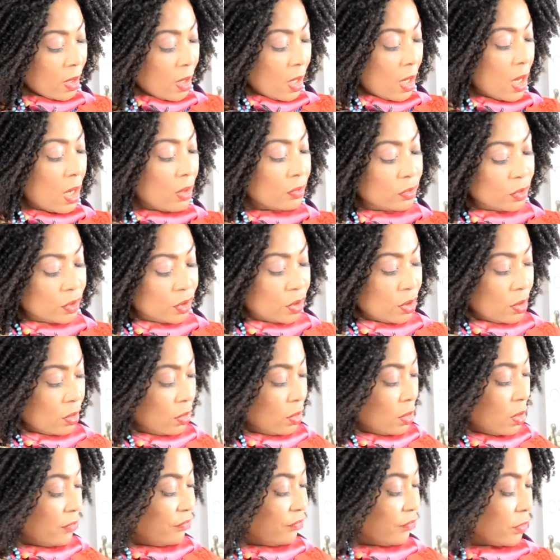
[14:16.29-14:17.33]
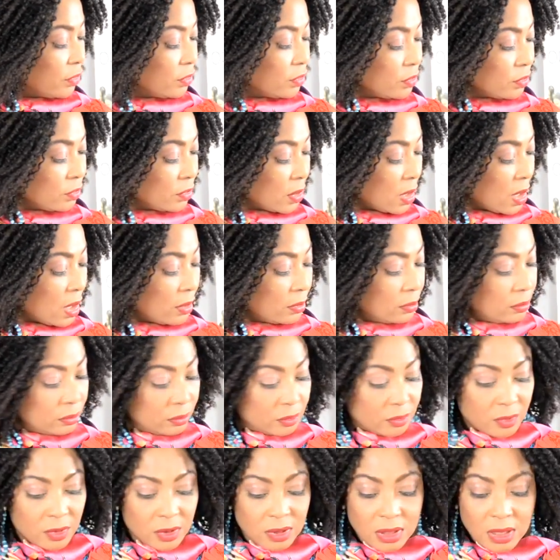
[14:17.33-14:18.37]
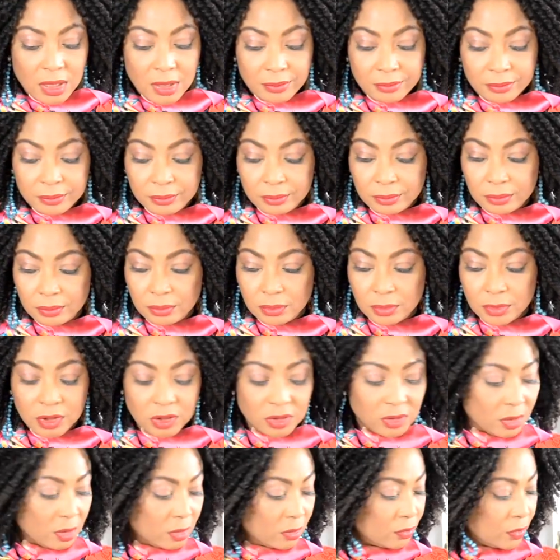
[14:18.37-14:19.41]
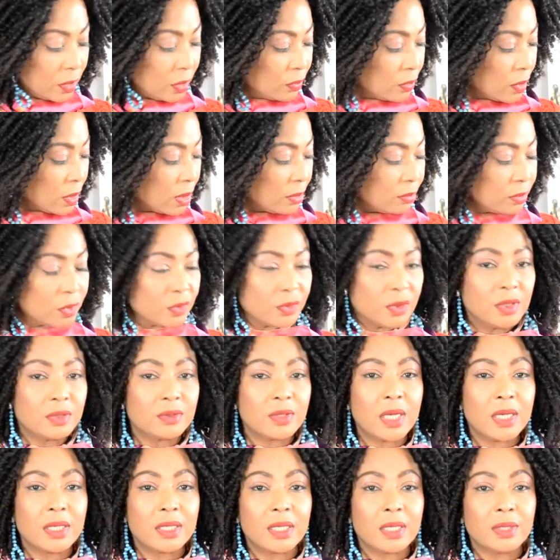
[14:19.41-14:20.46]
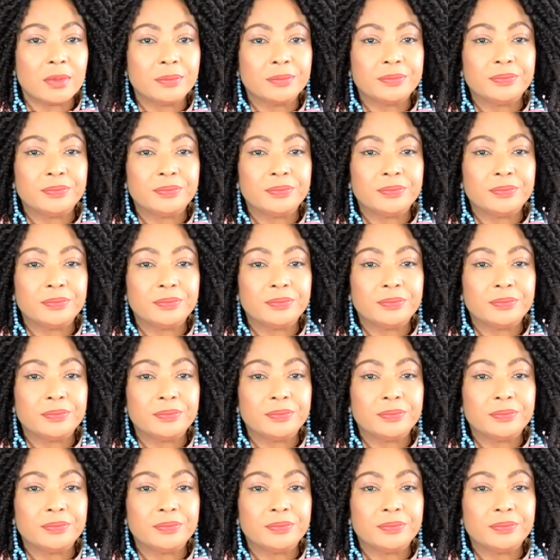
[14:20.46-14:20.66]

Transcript: I will show you a frontal now once I'm done with what I'm doing right now.